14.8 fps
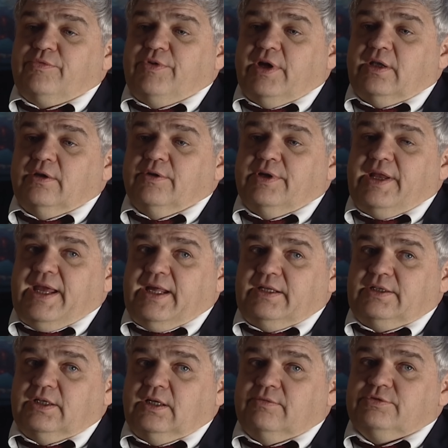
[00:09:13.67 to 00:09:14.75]
one
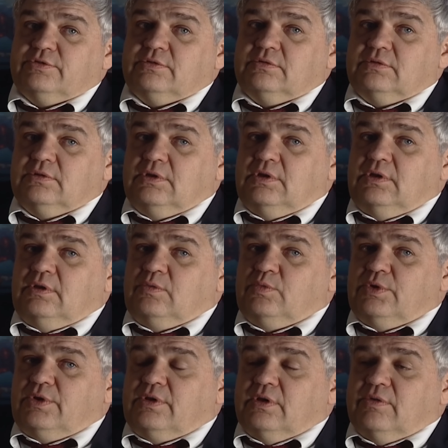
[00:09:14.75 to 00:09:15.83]
officer did
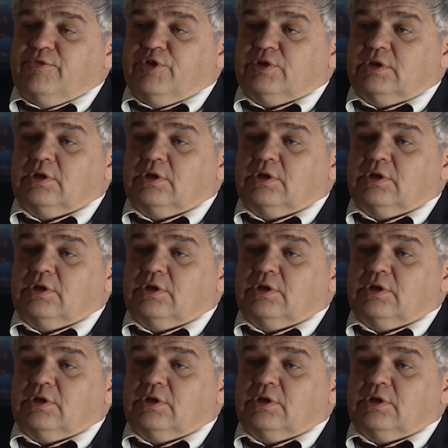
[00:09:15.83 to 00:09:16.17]
believe her,